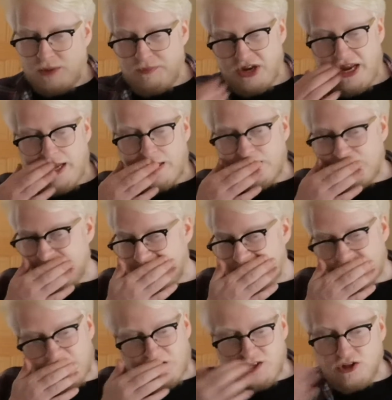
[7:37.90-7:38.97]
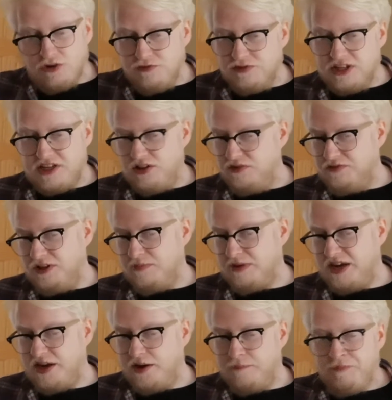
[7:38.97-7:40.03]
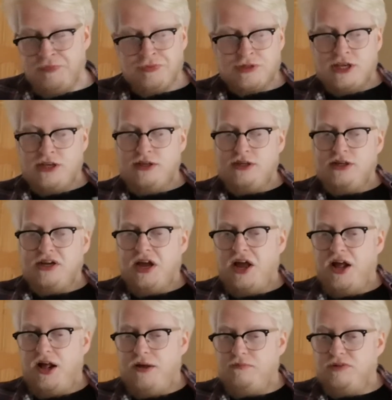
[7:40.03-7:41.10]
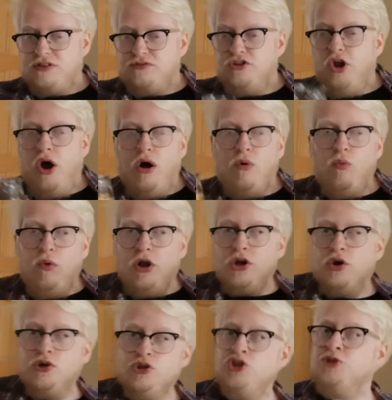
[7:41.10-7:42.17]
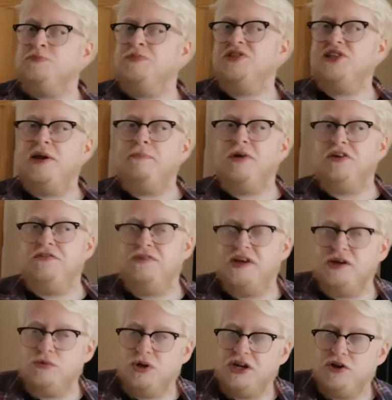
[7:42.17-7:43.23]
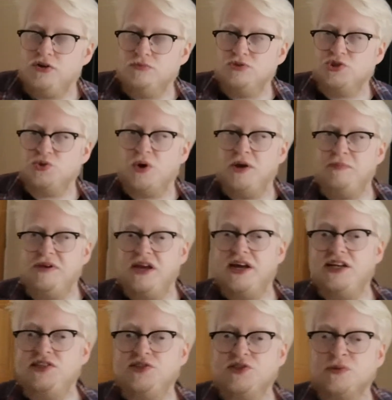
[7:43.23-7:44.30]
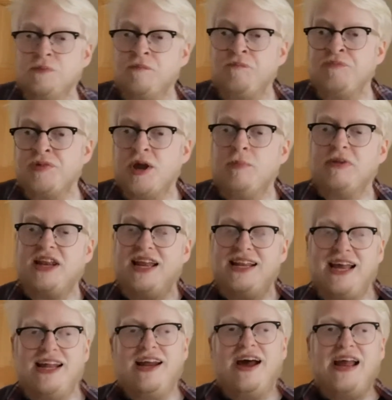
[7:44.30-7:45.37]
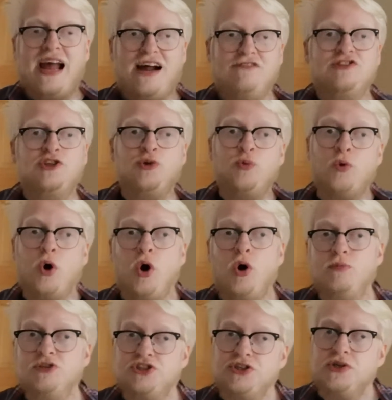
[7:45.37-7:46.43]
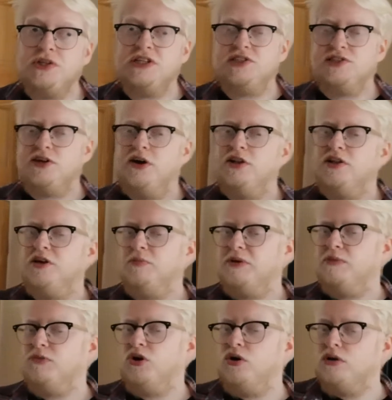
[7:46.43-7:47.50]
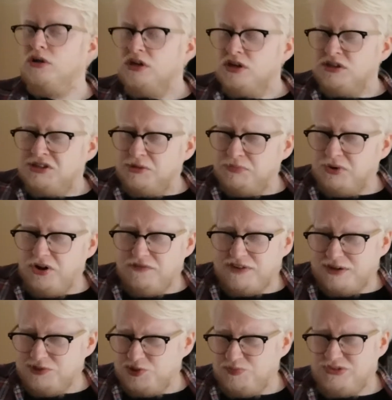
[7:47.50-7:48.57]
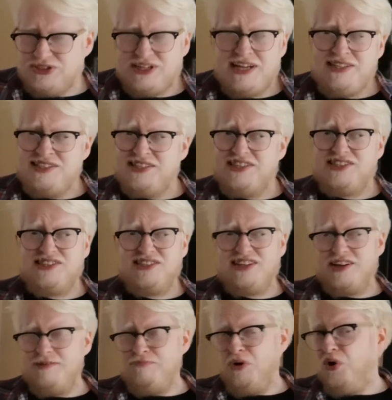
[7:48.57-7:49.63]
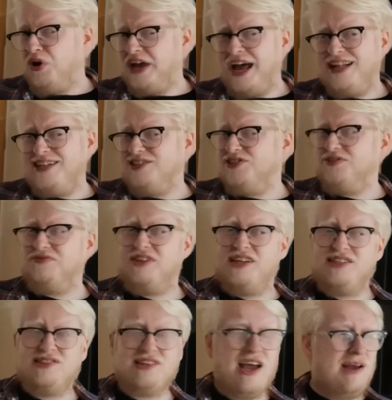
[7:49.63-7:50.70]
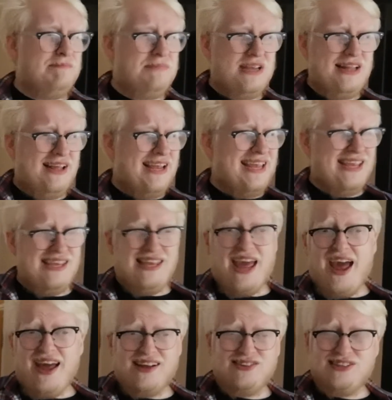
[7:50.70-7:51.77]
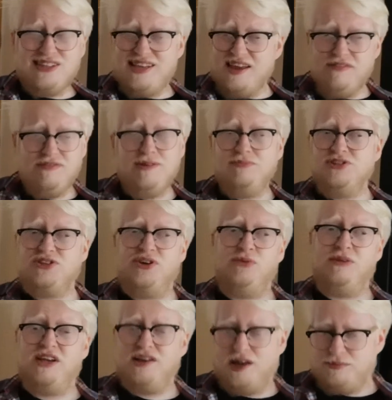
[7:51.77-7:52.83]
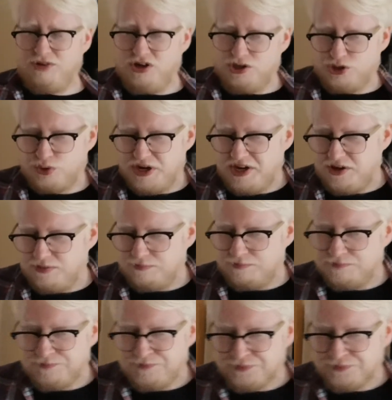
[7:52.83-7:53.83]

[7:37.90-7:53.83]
But yeah, it's a lovely, lovely beer. Not 100% my thing when it comes to IPAs, but then again, I have to warm to this style a little bit more. But if I was presented like more cans of this, I'd be like, yeah, give them to me. I'm going to drink them.